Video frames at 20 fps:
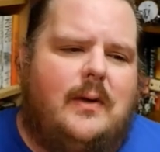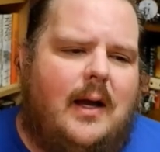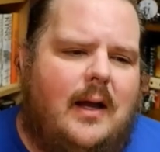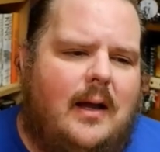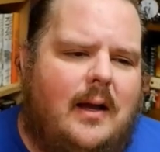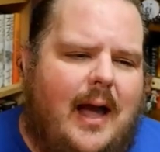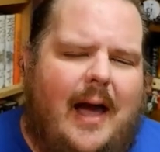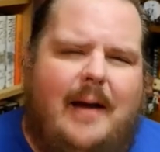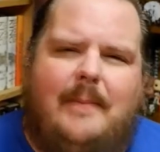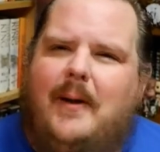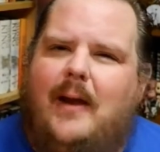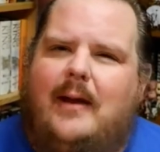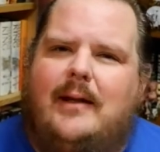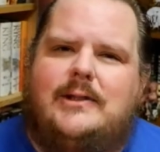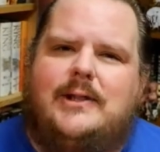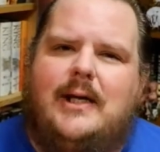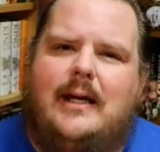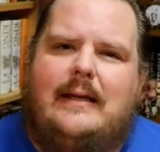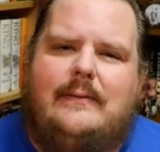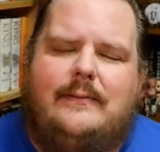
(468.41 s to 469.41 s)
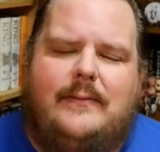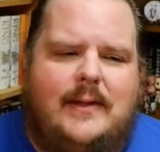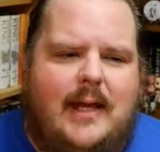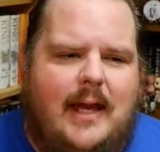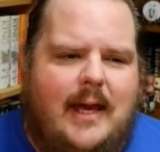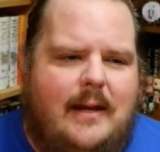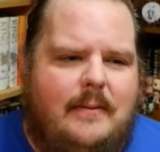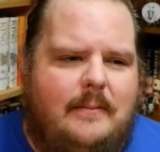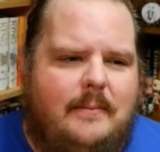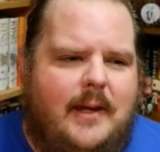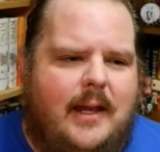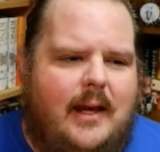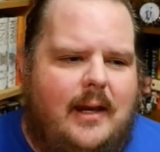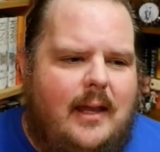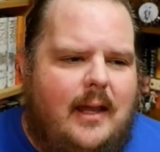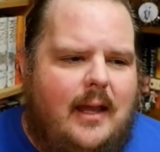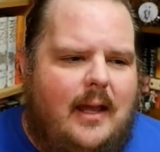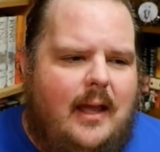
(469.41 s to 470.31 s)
Uh, I apologize for that, but